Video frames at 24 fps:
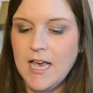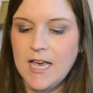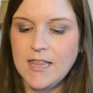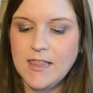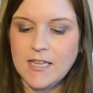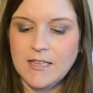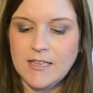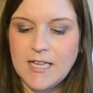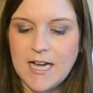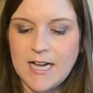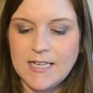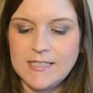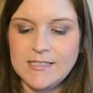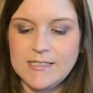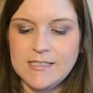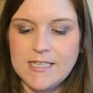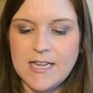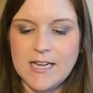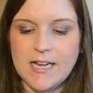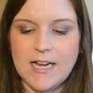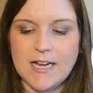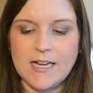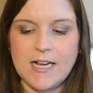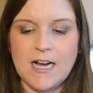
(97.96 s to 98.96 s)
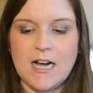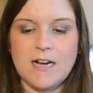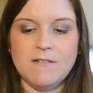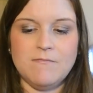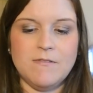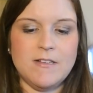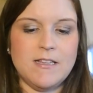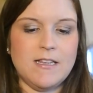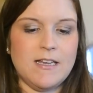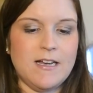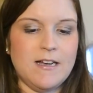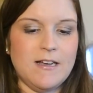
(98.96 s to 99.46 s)
And the last thing I
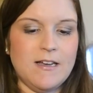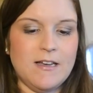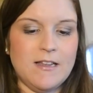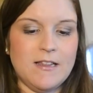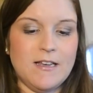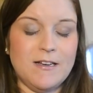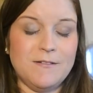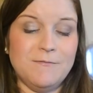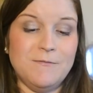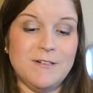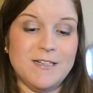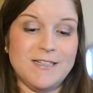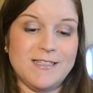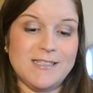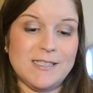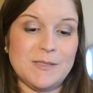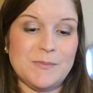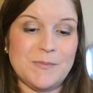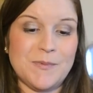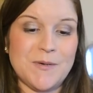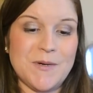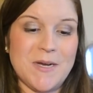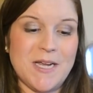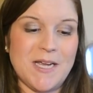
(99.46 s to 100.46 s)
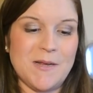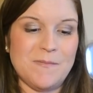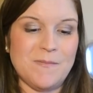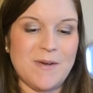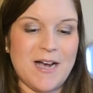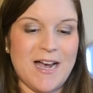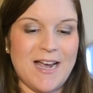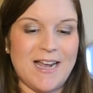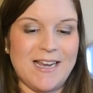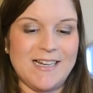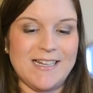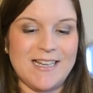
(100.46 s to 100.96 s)
got with with spring in
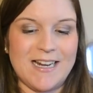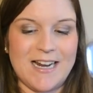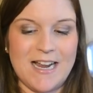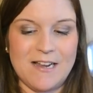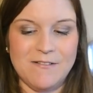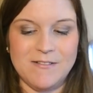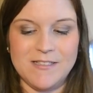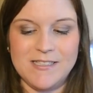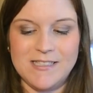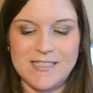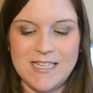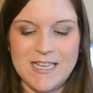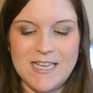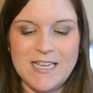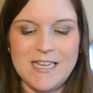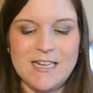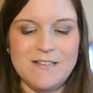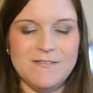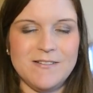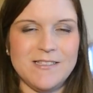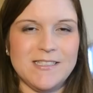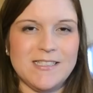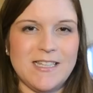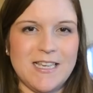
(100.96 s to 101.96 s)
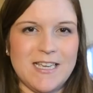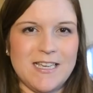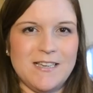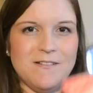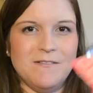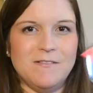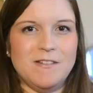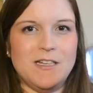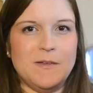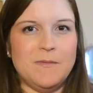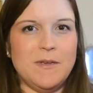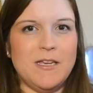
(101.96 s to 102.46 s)
mind, and I was thinking it was like
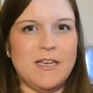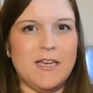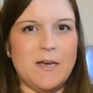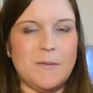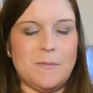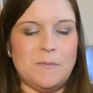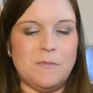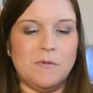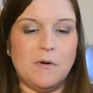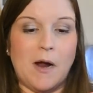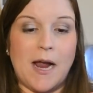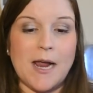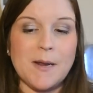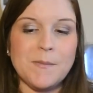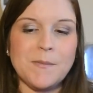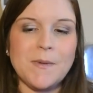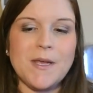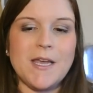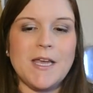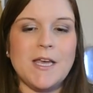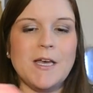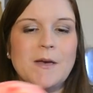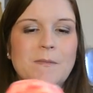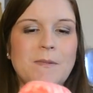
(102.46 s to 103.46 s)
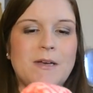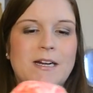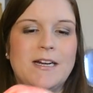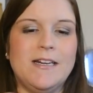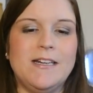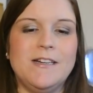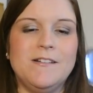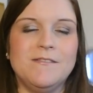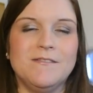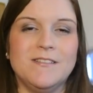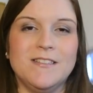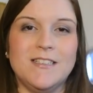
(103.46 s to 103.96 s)
going to be a bright pink, but I
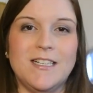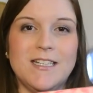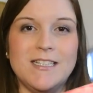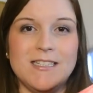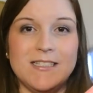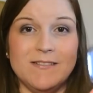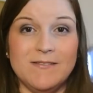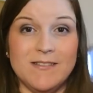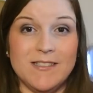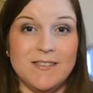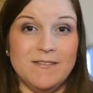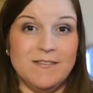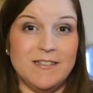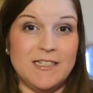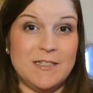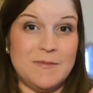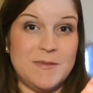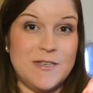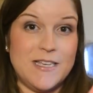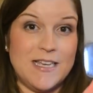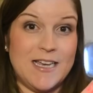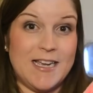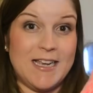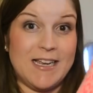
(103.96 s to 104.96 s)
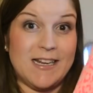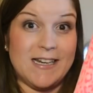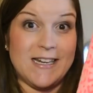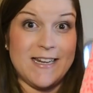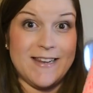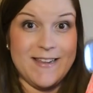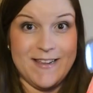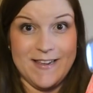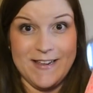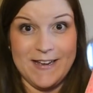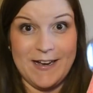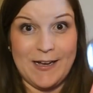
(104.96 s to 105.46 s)
didn't realize it was going to be a
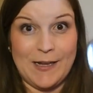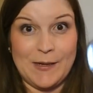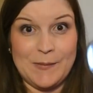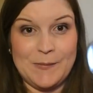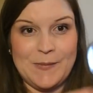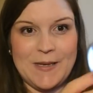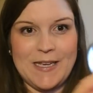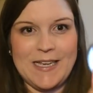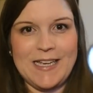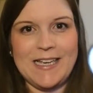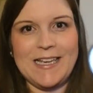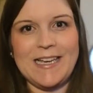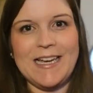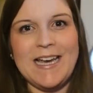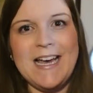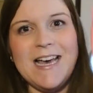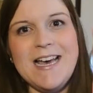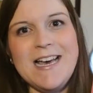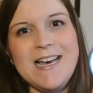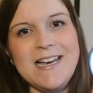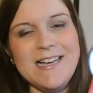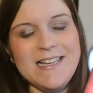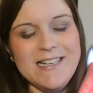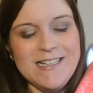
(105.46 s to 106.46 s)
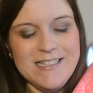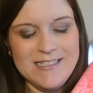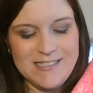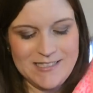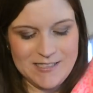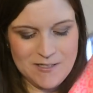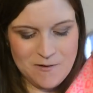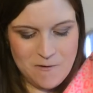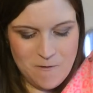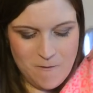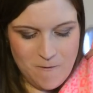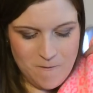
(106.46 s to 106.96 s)
neon pink.
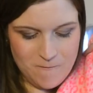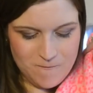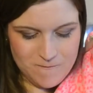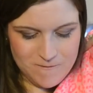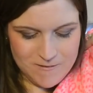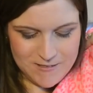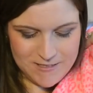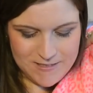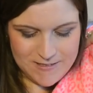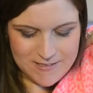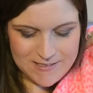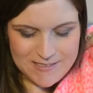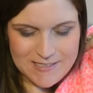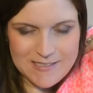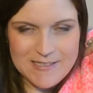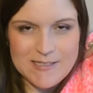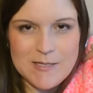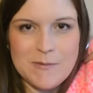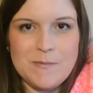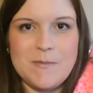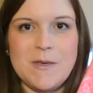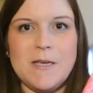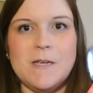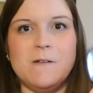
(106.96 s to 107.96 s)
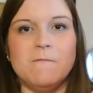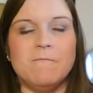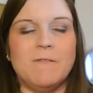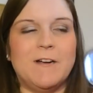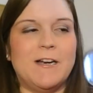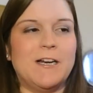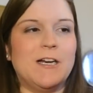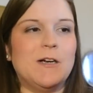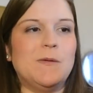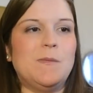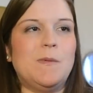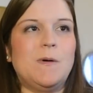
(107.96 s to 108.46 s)
So hopefully this ends up being
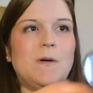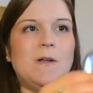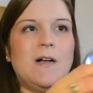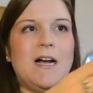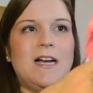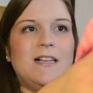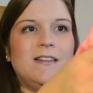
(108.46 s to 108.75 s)
wearable.